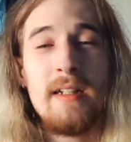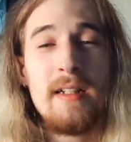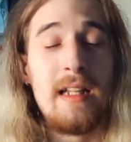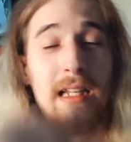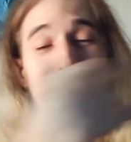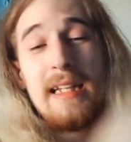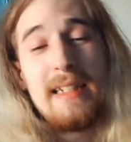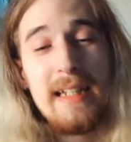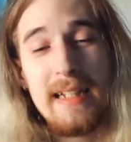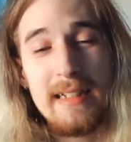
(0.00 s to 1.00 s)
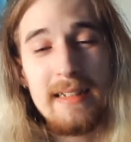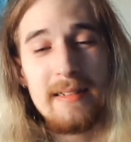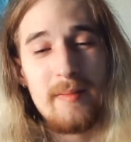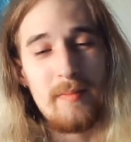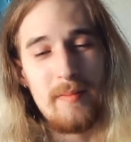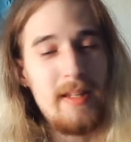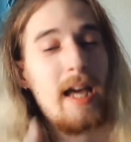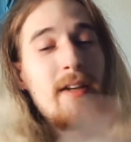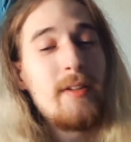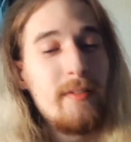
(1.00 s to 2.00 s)
linking
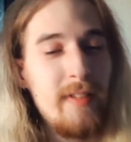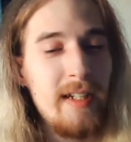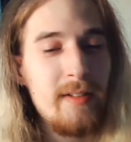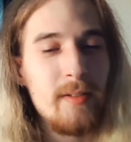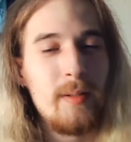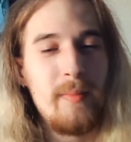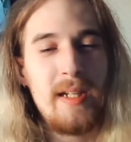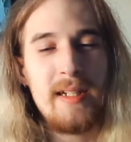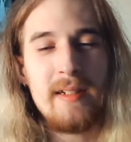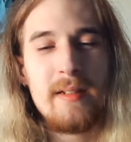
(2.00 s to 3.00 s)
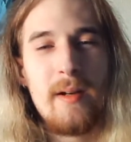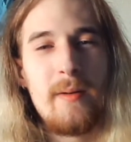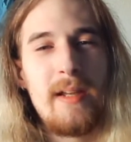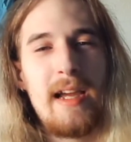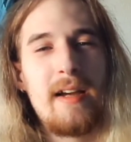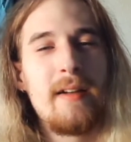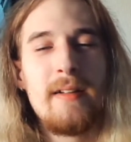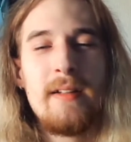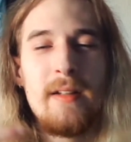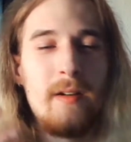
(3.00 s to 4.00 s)
that other vehicle and me. Oh yeah,
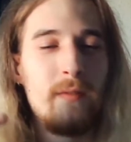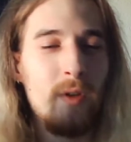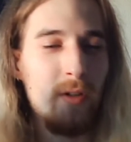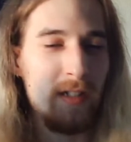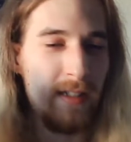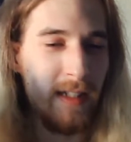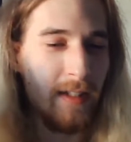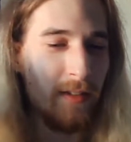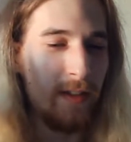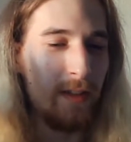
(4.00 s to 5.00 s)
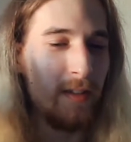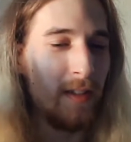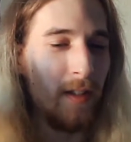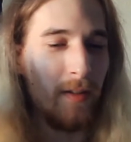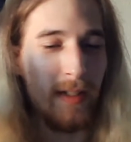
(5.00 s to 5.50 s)
of course the other dude, you know, he